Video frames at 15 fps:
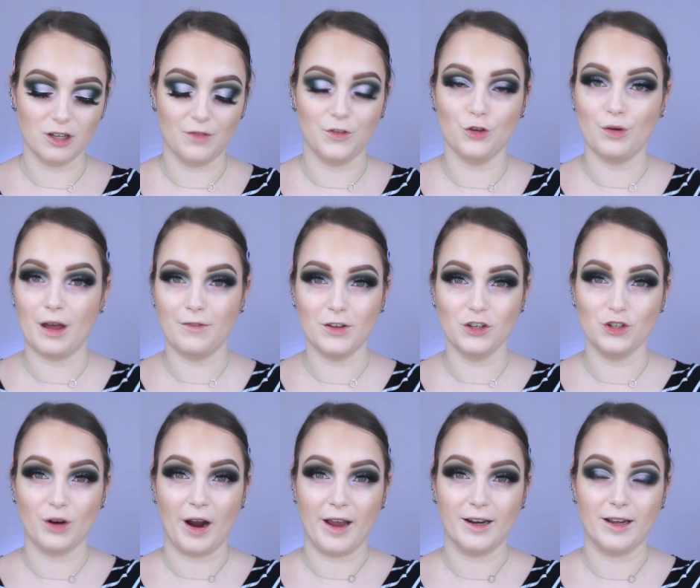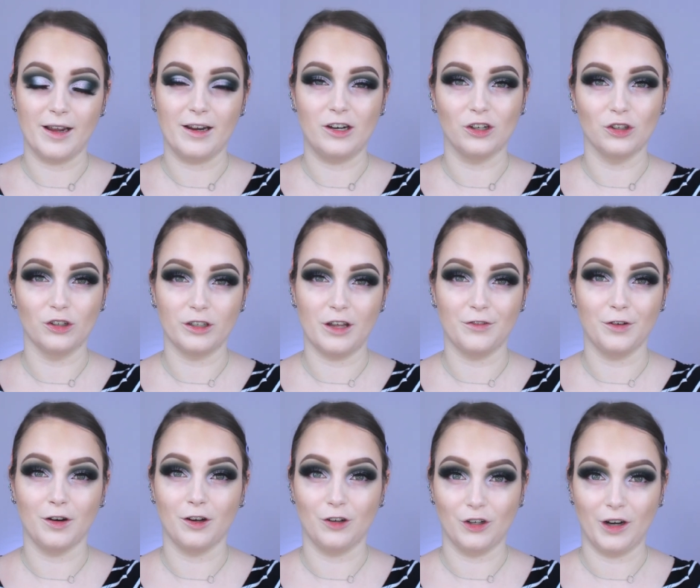If you haven't tried it and you're looking
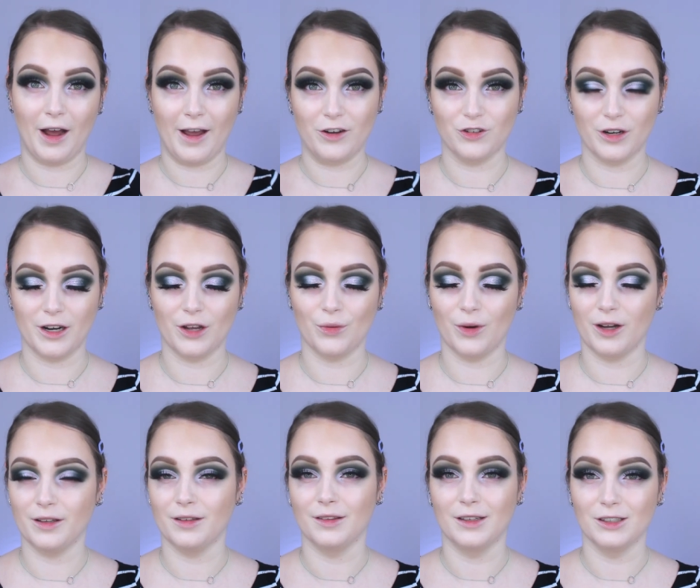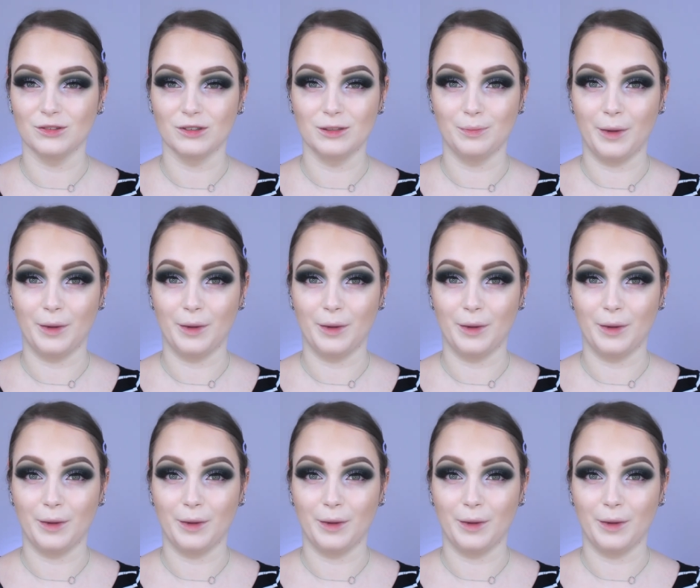for a good hydrating one, this one's